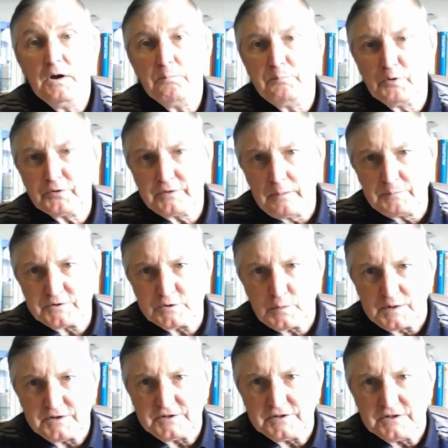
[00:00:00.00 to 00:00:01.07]
Book number
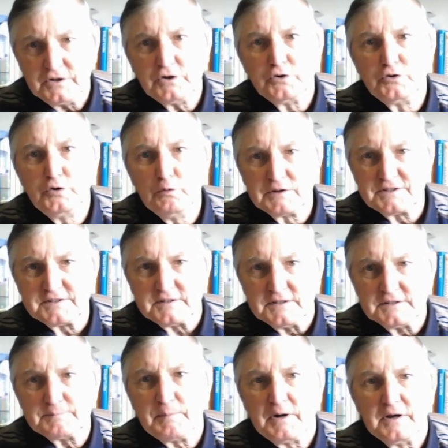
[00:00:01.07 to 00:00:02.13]
20,
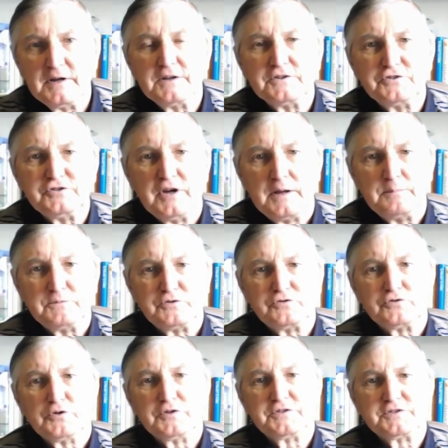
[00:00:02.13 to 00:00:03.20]
Ulysses by James
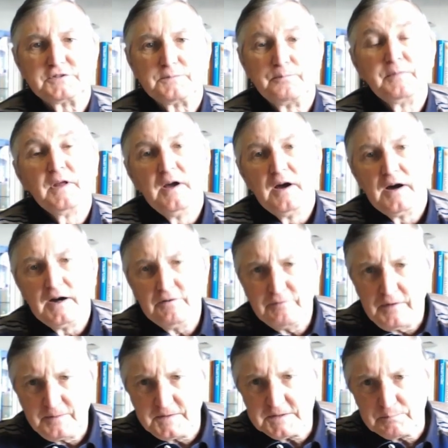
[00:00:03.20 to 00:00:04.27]
Joyce. I've
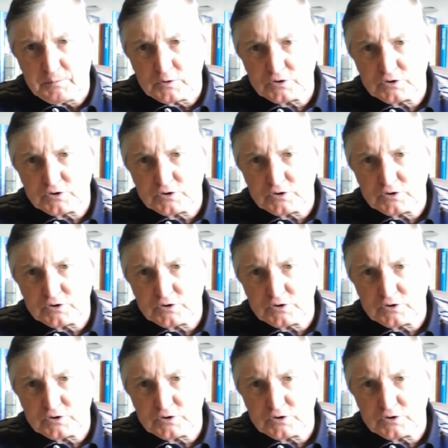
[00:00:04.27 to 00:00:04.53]
read this book